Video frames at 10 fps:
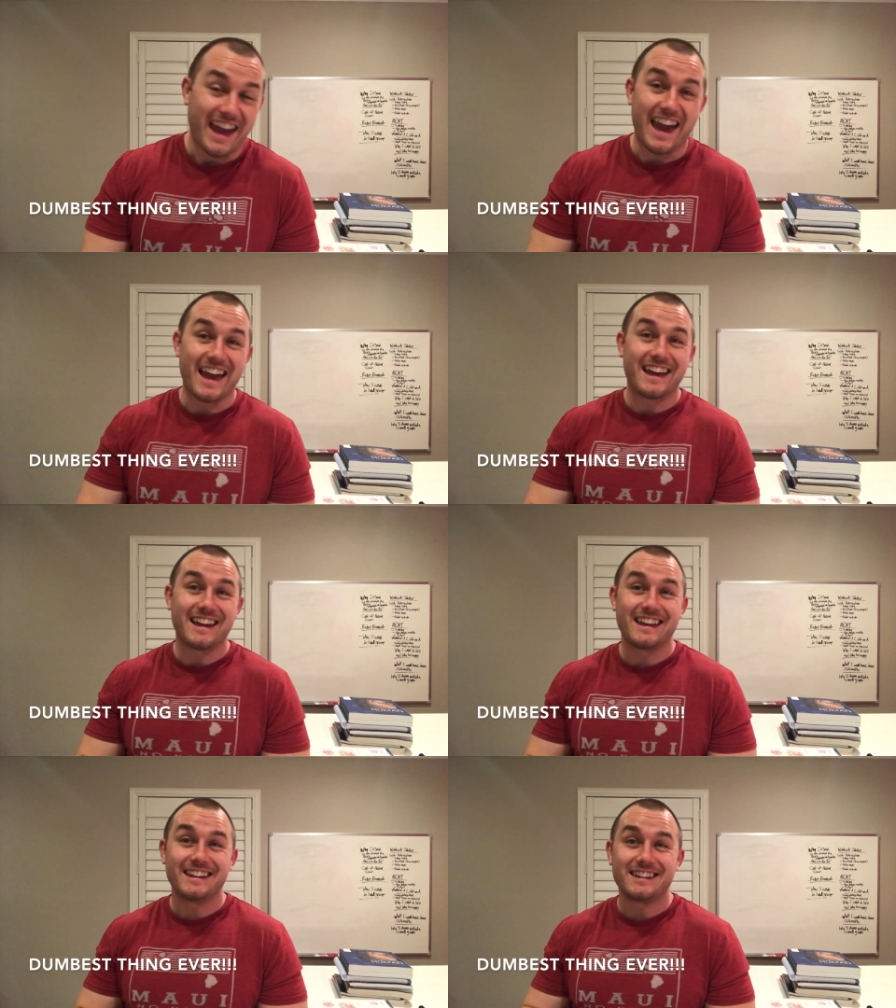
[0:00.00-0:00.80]

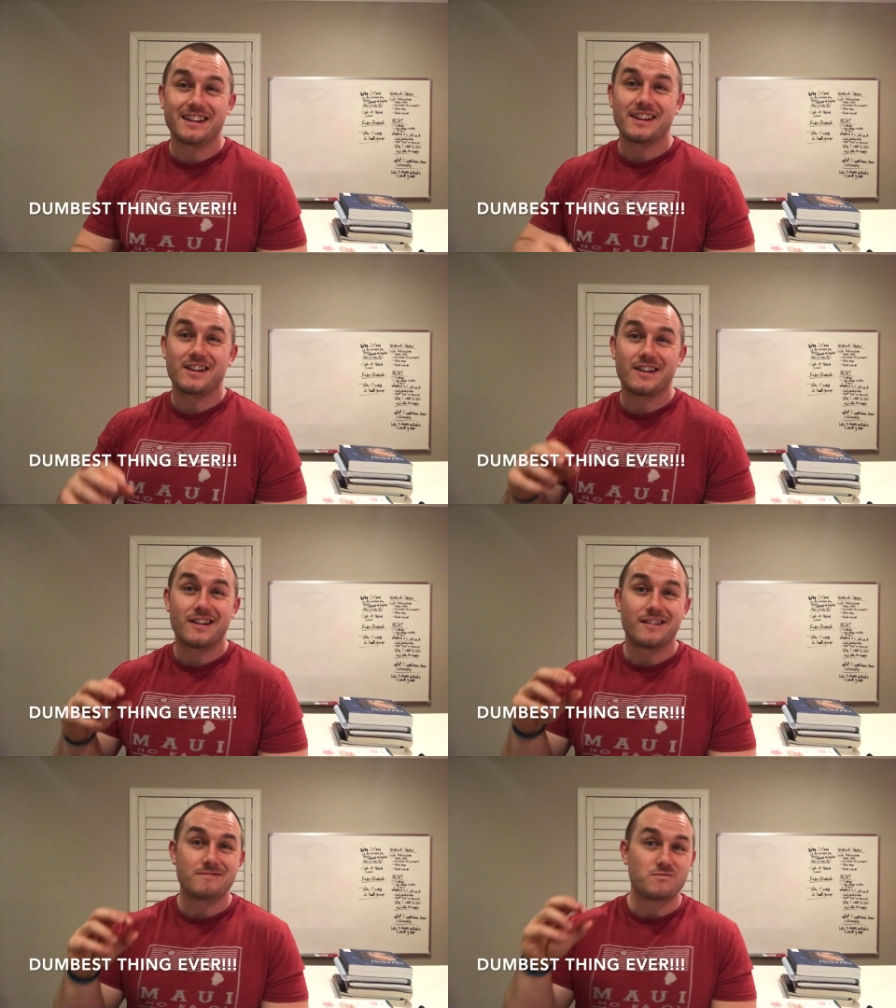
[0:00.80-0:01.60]
And
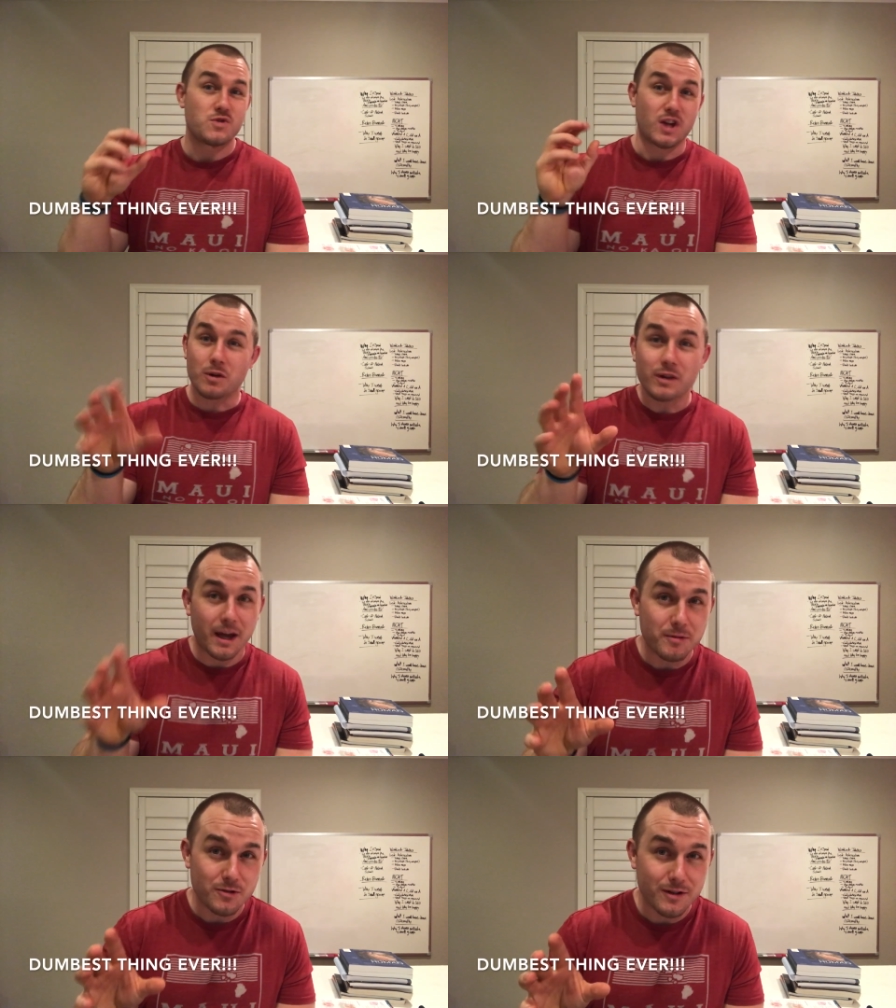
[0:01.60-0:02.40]
general
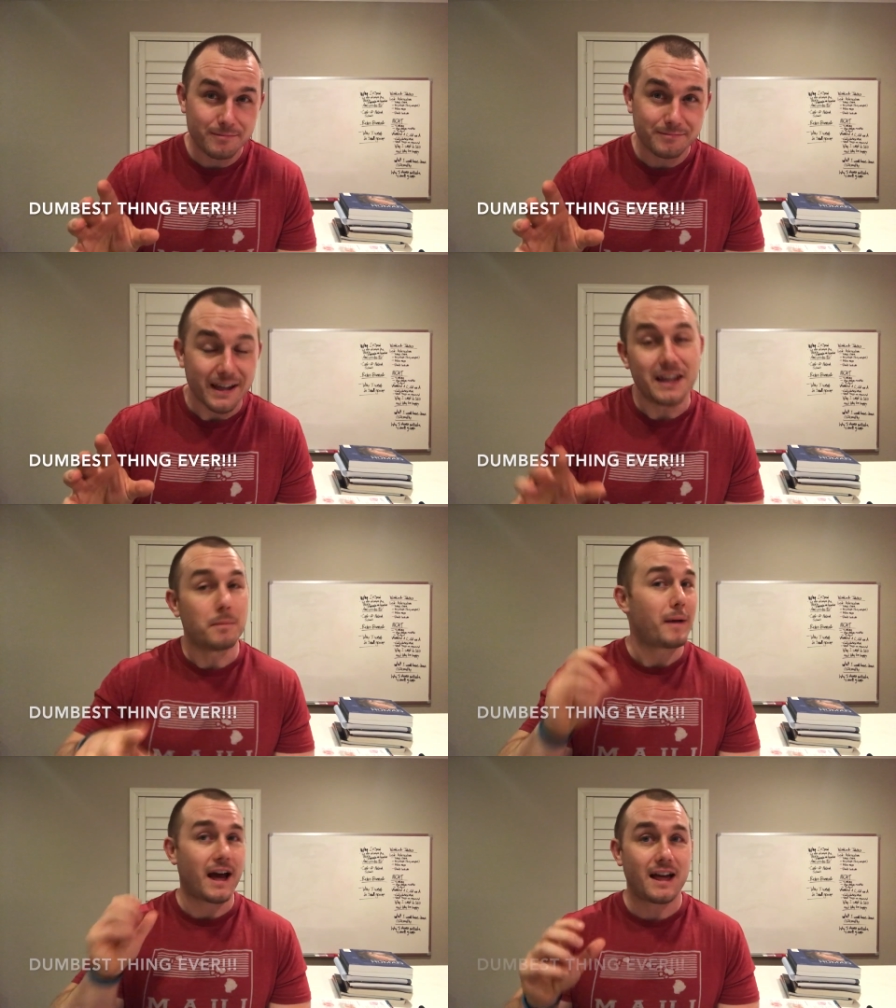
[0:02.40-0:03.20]
chemistry in the
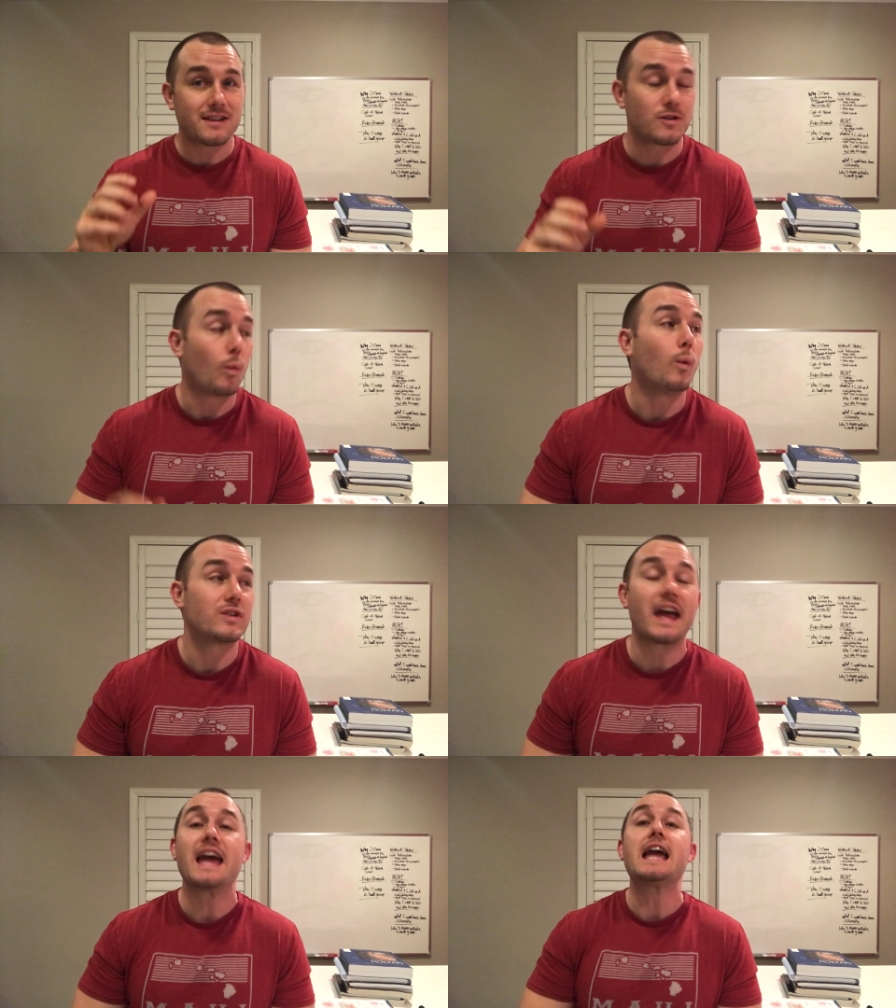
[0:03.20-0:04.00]
past was
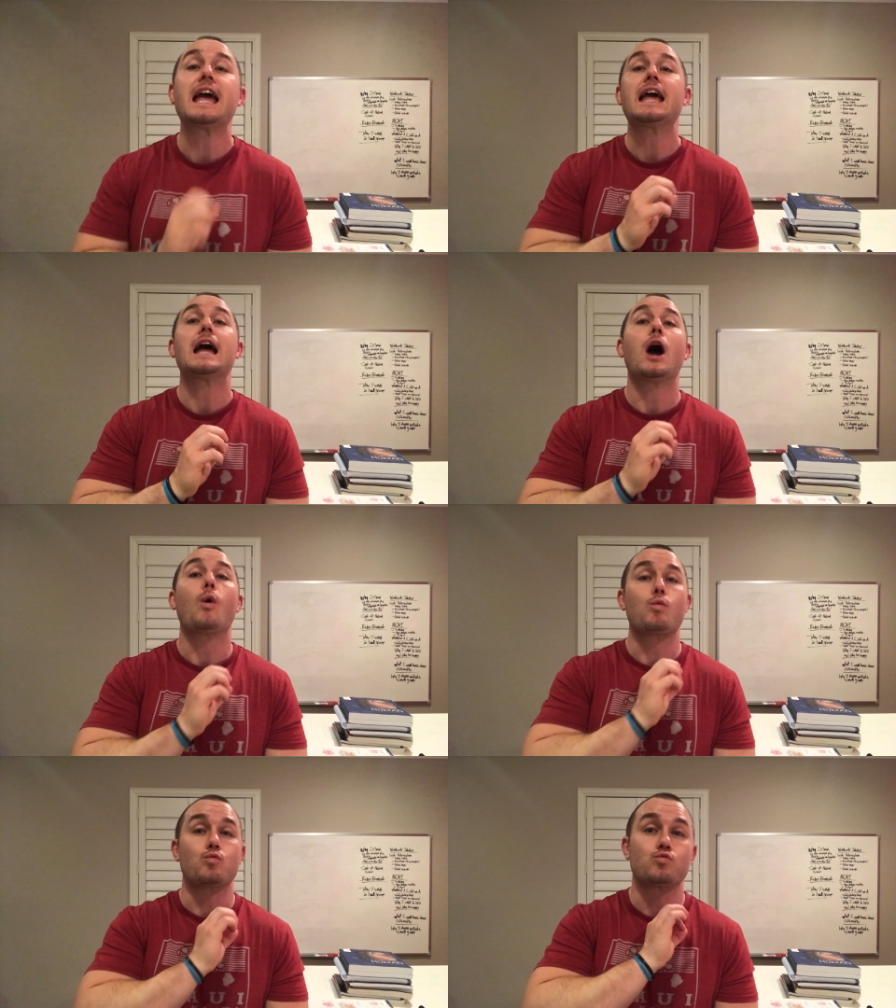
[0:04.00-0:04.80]
a
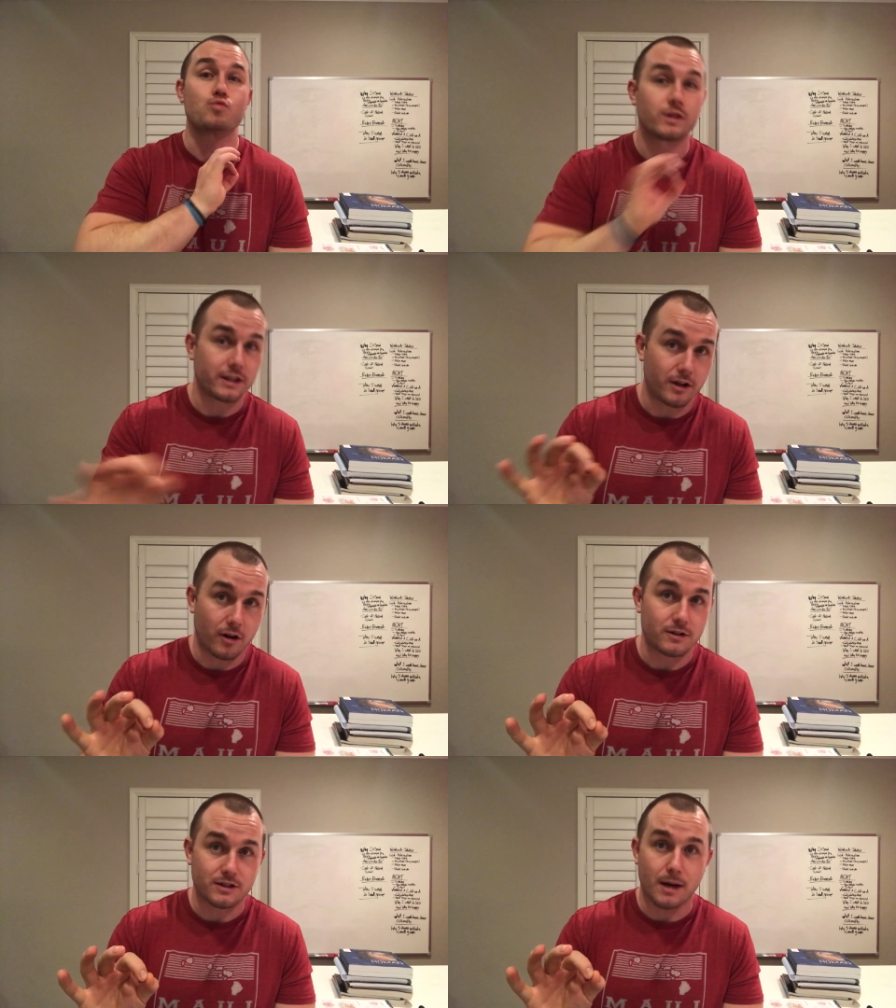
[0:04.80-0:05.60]
really
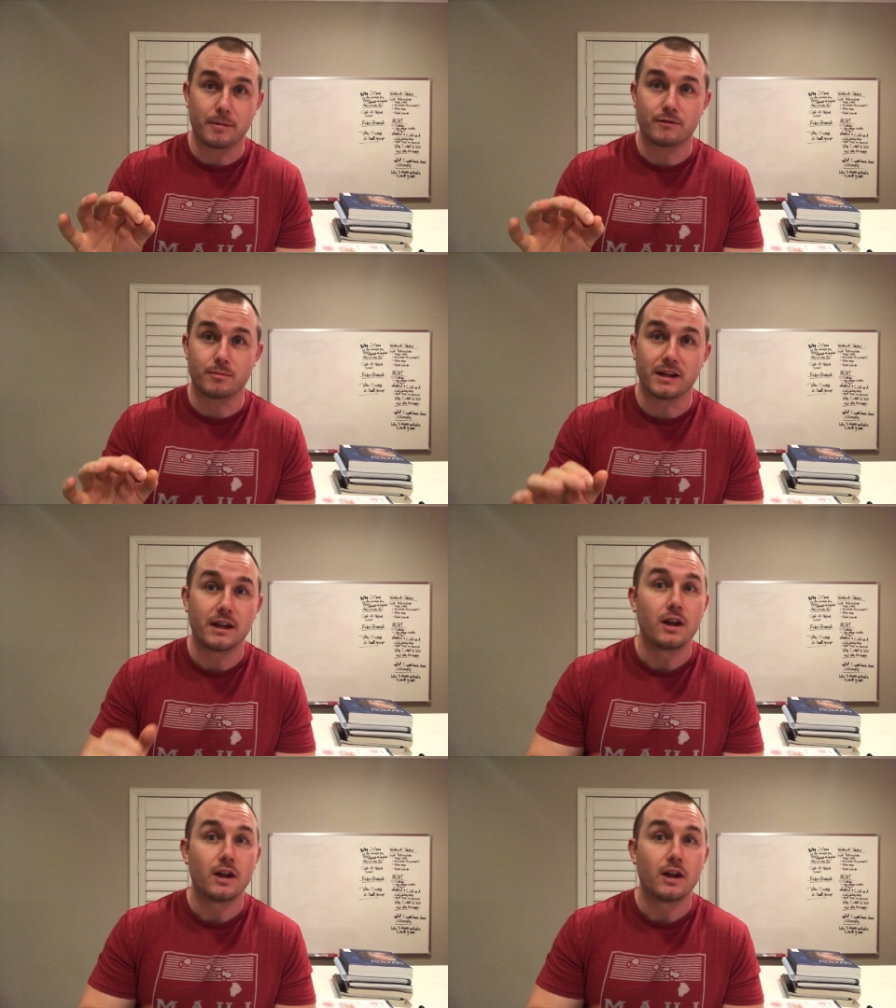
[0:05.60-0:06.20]
hard topic for me.